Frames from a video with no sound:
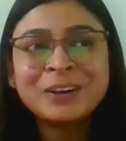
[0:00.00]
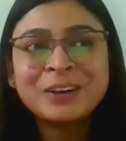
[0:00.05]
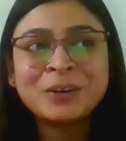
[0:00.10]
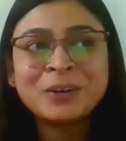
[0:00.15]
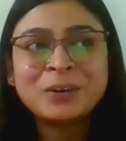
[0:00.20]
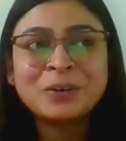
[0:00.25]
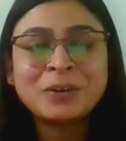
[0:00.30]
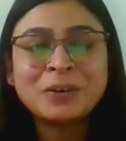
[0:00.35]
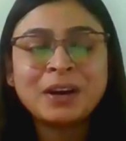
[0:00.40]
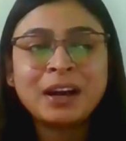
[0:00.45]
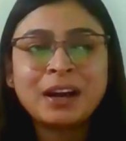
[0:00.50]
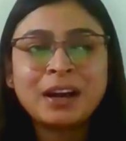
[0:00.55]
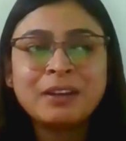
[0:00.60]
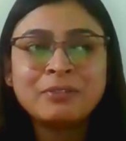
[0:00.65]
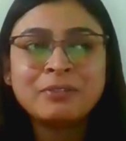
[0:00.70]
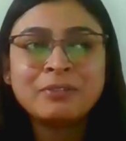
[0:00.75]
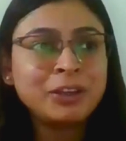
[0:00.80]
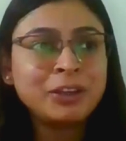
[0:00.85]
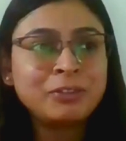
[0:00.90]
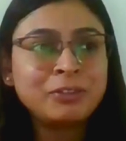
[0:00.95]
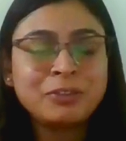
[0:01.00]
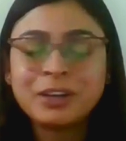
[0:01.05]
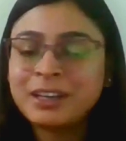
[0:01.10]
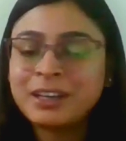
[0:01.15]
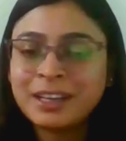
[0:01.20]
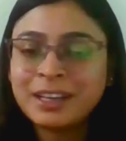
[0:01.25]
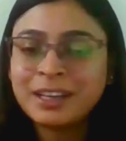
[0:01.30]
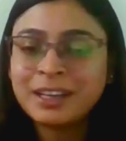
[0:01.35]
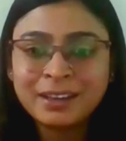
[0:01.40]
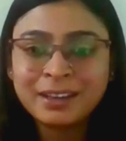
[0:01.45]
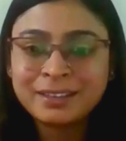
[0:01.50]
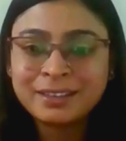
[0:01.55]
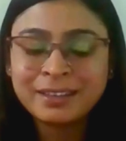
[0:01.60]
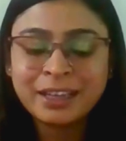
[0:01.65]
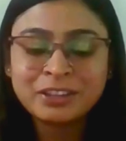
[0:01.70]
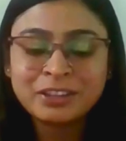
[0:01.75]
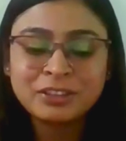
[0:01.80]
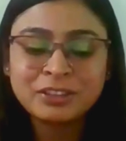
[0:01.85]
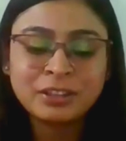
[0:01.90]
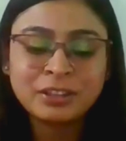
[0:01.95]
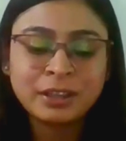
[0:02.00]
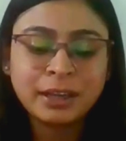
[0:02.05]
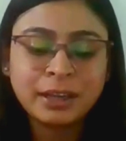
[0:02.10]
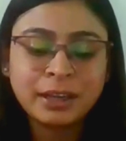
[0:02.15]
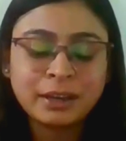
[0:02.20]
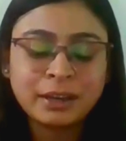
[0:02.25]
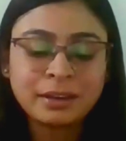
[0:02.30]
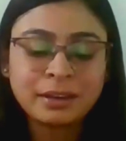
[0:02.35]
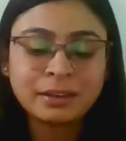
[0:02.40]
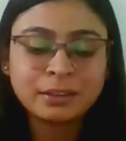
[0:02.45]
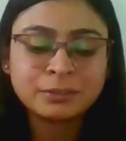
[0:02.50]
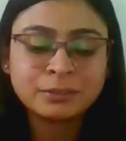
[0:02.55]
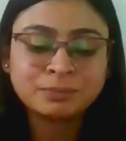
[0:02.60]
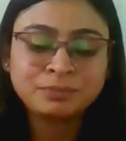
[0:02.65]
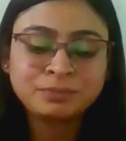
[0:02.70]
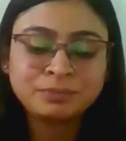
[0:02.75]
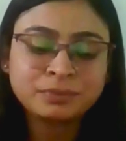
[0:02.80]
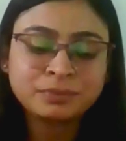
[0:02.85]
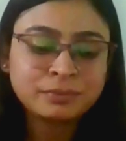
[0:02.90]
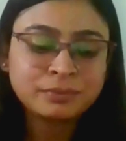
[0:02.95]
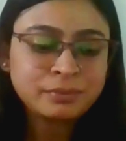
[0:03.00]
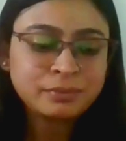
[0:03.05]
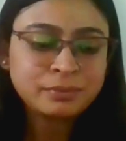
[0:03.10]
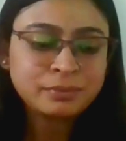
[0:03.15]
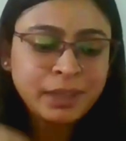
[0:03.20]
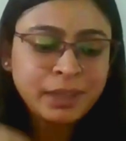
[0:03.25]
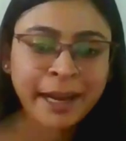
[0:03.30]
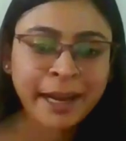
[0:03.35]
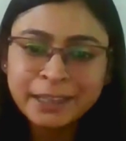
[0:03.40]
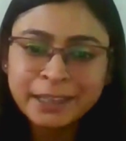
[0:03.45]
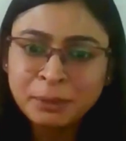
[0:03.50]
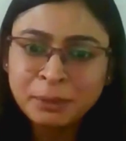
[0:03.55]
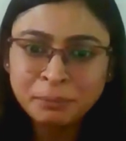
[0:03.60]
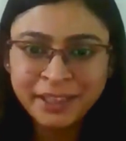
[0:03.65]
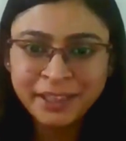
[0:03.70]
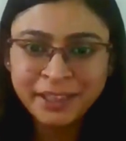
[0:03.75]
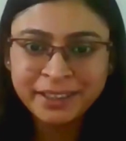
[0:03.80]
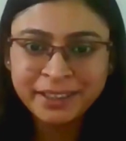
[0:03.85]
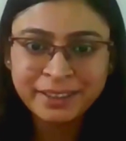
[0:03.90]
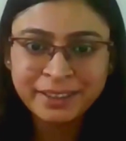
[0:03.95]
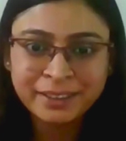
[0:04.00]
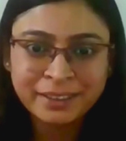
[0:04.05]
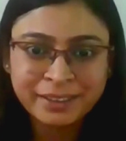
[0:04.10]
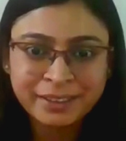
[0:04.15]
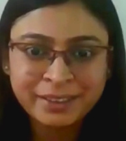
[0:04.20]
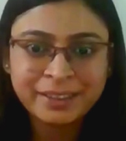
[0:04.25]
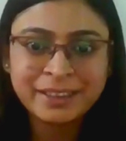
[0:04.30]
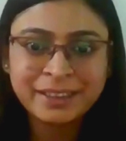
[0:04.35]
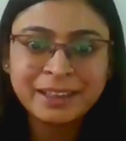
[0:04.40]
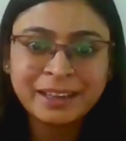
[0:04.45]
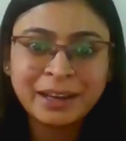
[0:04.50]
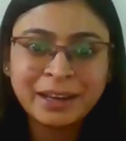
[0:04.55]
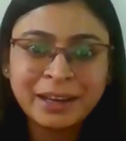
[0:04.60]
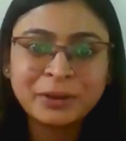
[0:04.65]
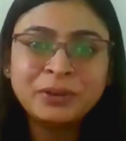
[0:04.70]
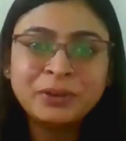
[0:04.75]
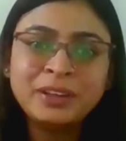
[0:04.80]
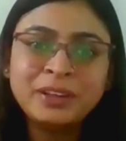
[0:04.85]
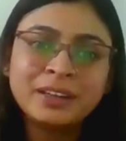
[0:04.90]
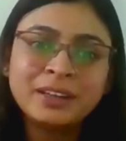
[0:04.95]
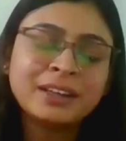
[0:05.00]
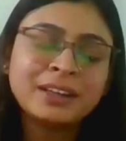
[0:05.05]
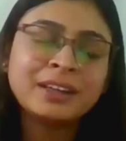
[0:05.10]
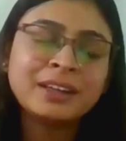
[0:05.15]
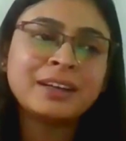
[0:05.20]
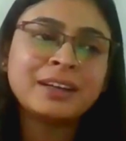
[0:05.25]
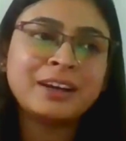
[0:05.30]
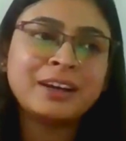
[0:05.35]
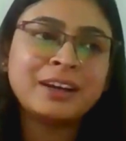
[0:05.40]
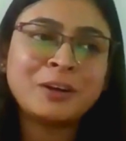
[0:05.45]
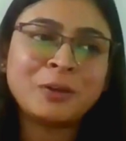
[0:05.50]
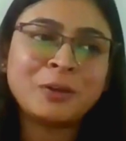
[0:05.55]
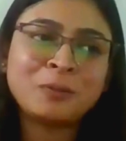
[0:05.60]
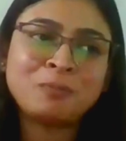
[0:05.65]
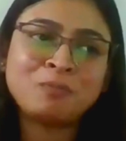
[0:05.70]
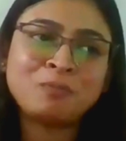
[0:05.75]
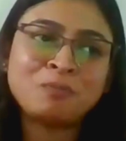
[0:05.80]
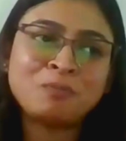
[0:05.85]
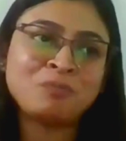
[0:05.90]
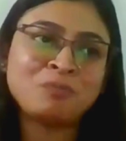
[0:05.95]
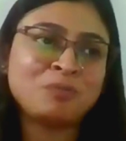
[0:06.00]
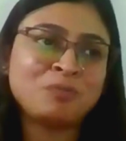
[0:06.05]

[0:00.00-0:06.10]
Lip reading: So we were taking a session and had completed a read aloud, um,